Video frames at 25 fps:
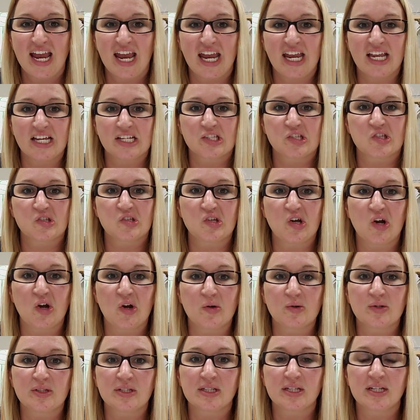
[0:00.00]
And
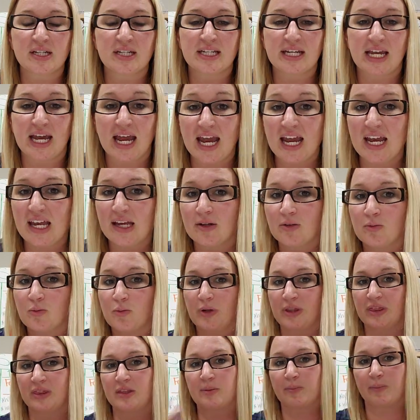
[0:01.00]
so today, and
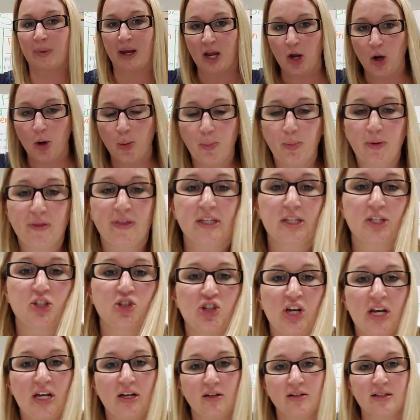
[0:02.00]
my hope with this
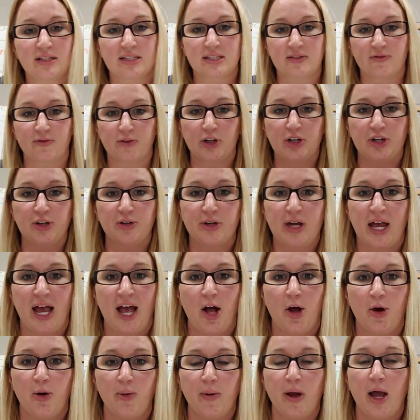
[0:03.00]
channel is for you to
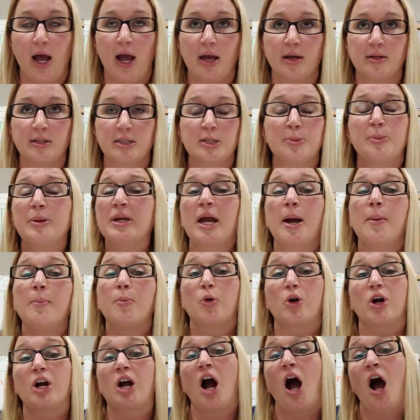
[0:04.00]
help to become
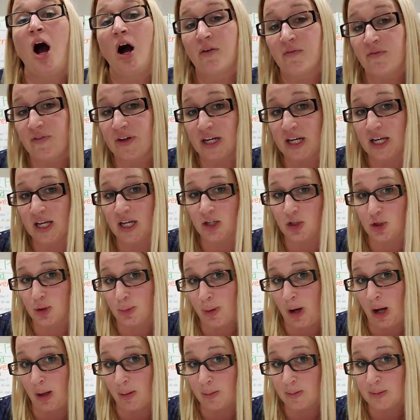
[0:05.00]
more confident in your
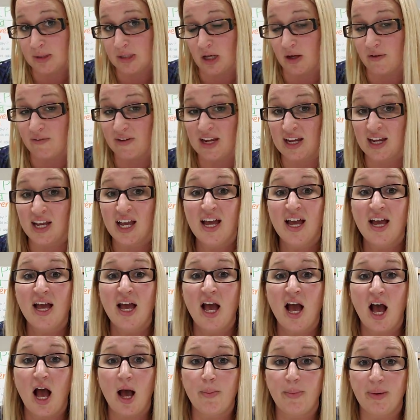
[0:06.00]
problem solving
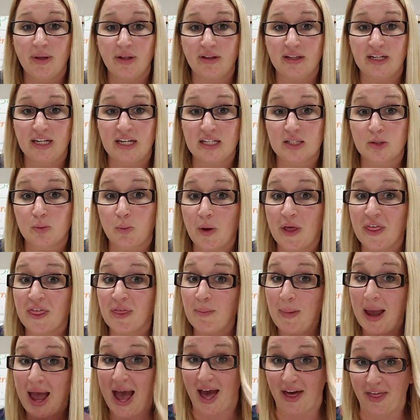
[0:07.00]
abilities with
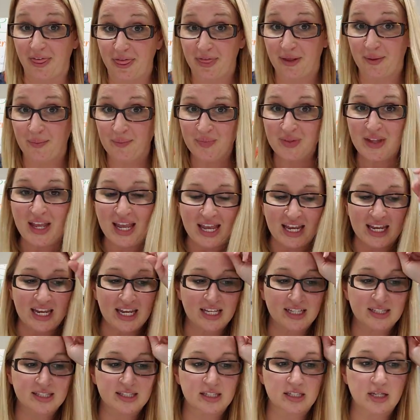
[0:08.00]
math.
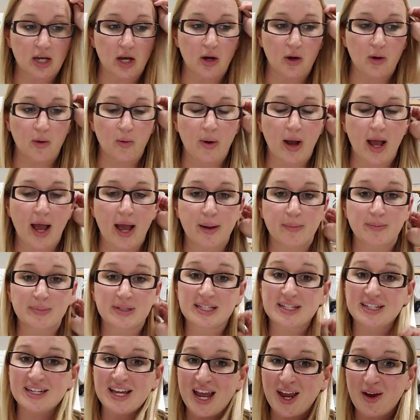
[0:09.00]
And so
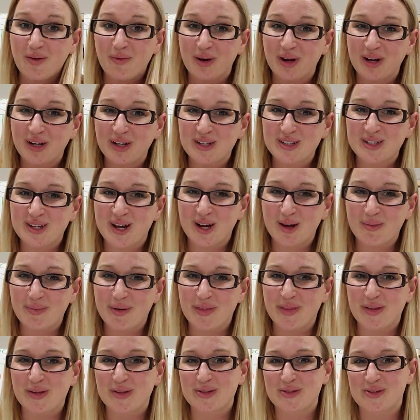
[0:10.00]
today we're going to talk
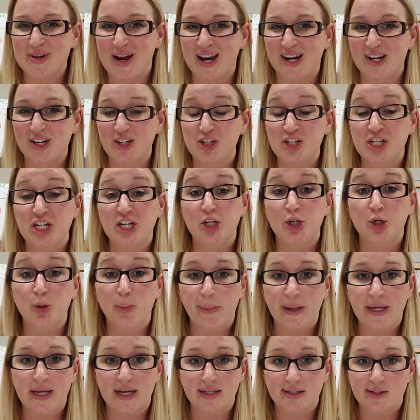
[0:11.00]
about the strategy
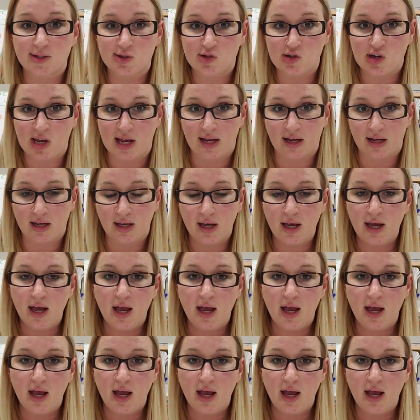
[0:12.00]
UPS check.